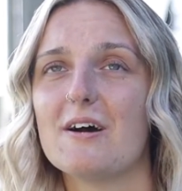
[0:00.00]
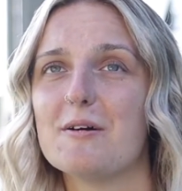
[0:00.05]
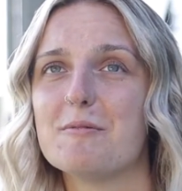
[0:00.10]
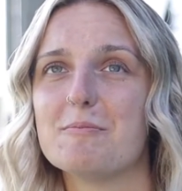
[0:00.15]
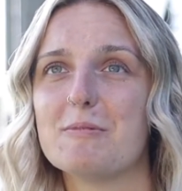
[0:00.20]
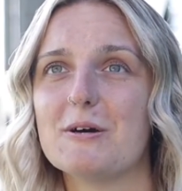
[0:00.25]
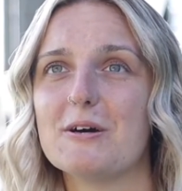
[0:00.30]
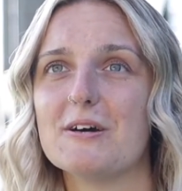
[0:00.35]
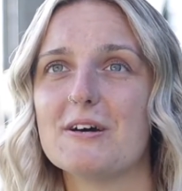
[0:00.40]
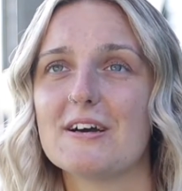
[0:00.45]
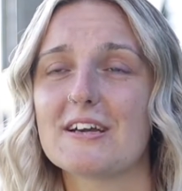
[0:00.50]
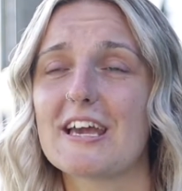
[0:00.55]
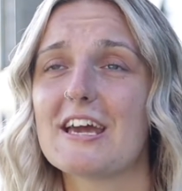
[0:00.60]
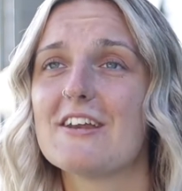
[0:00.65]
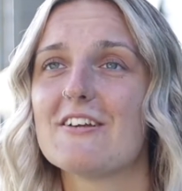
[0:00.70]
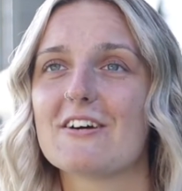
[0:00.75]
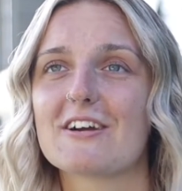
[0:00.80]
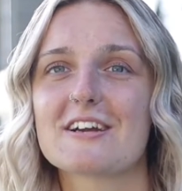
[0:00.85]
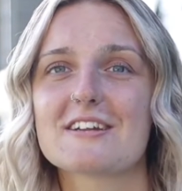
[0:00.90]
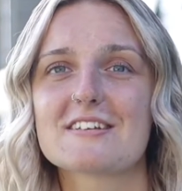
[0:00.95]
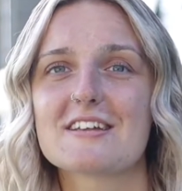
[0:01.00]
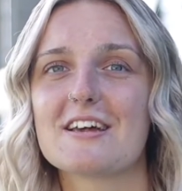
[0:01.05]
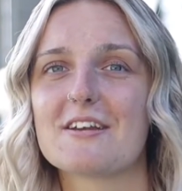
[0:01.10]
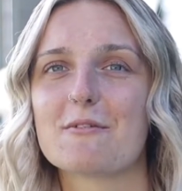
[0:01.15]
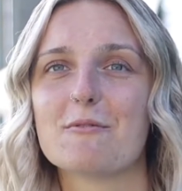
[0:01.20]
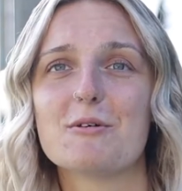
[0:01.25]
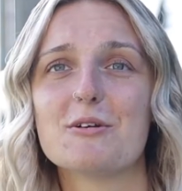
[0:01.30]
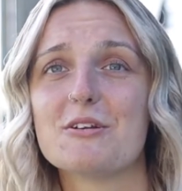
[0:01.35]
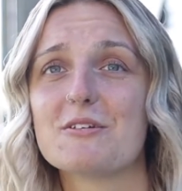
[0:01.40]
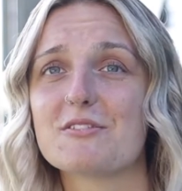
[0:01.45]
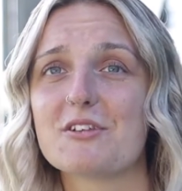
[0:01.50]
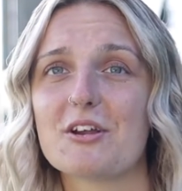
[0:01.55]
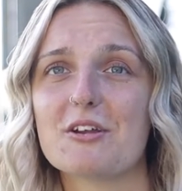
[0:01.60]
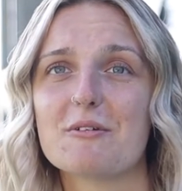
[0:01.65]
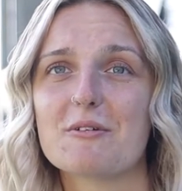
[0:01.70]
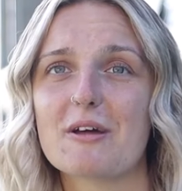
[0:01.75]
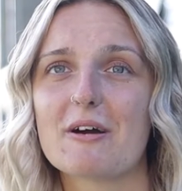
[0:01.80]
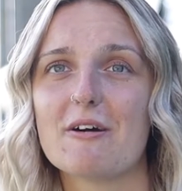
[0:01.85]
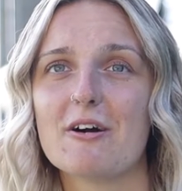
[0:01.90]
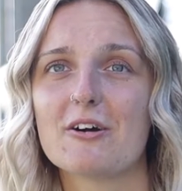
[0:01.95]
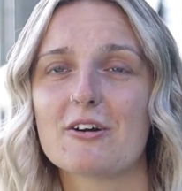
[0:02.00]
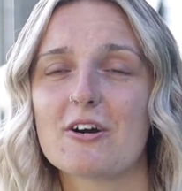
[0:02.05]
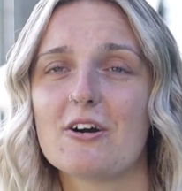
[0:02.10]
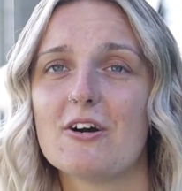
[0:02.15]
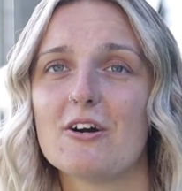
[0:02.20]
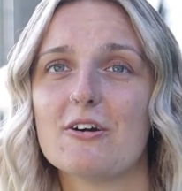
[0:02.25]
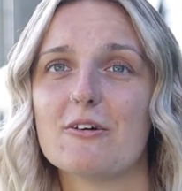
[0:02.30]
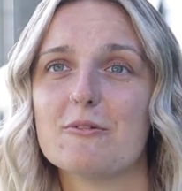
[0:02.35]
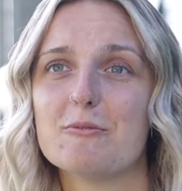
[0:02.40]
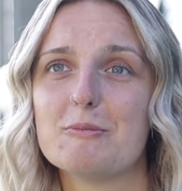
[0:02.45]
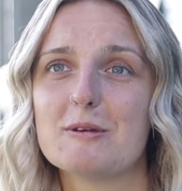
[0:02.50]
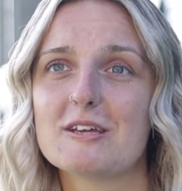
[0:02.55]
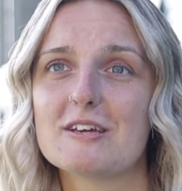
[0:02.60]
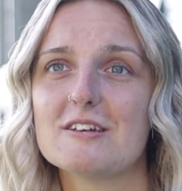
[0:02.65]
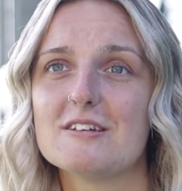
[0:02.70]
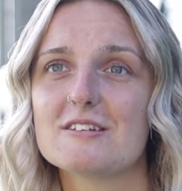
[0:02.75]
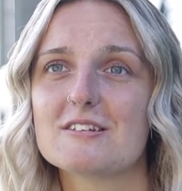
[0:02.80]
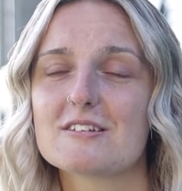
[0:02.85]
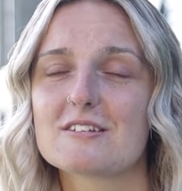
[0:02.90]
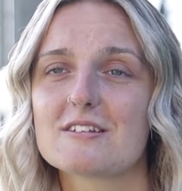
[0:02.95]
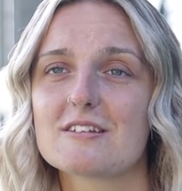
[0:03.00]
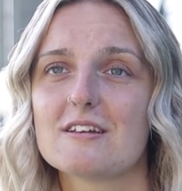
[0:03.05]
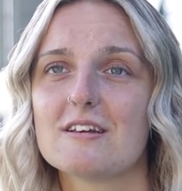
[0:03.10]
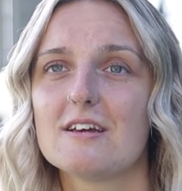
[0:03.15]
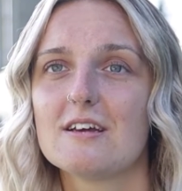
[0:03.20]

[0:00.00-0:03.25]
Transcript: But again, like I said, I wouldn't have done it without Argyle, because